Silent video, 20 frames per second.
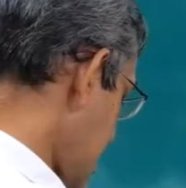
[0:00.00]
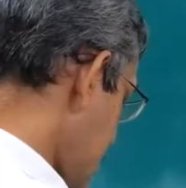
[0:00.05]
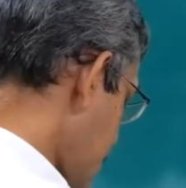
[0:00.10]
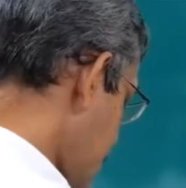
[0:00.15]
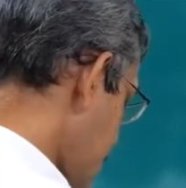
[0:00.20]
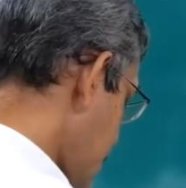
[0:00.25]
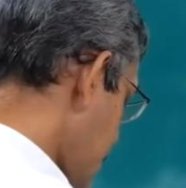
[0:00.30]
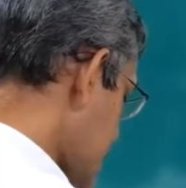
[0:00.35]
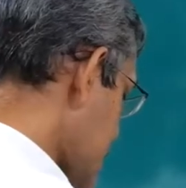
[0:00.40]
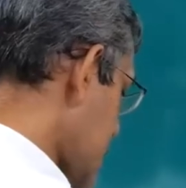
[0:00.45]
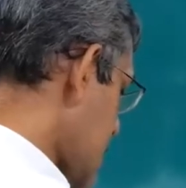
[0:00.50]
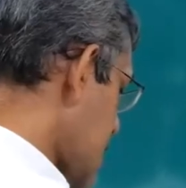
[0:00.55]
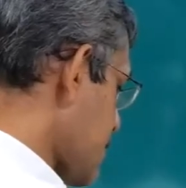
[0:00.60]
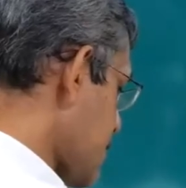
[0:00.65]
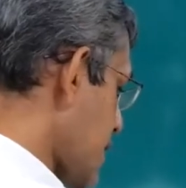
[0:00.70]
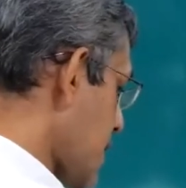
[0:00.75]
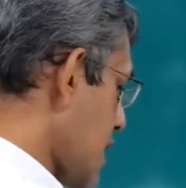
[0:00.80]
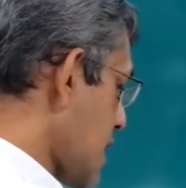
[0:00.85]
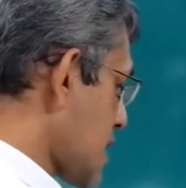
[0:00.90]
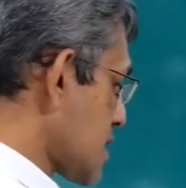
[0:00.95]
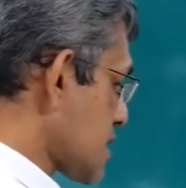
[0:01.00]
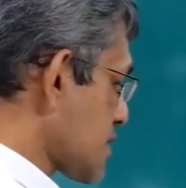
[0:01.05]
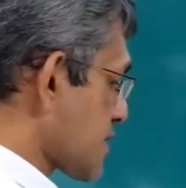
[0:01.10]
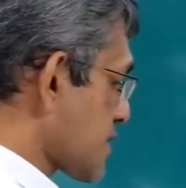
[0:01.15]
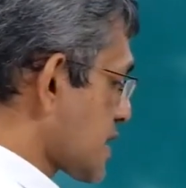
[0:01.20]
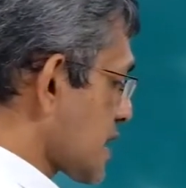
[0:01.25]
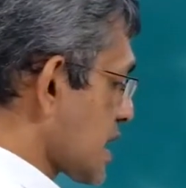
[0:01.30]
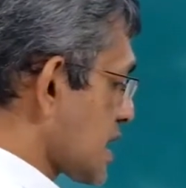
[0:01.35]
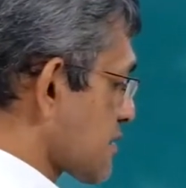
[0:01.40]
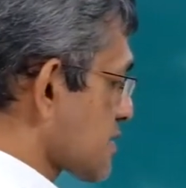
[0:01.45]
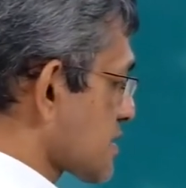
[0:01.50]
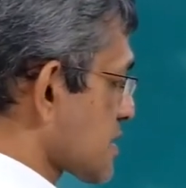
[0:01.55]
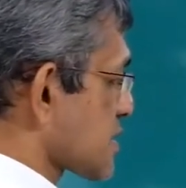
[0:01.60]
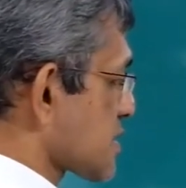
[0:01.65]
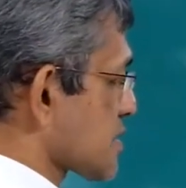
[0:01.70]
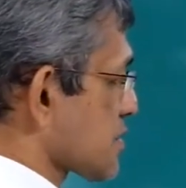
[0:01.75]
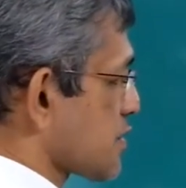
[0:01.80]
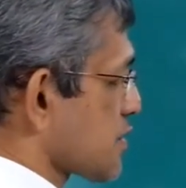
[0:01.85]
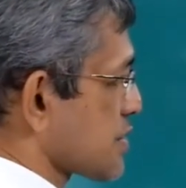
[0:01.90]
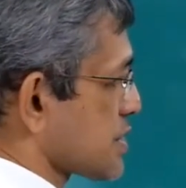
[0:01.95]
What's the advantage of dealing with
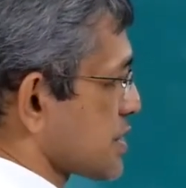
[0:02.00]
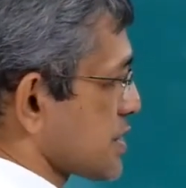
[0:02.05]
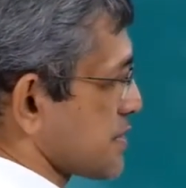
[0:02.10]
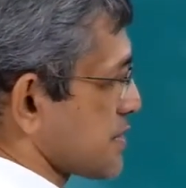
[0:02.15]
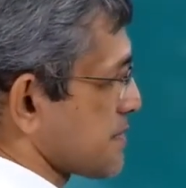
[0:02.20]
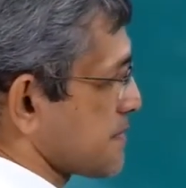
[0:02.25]
this question?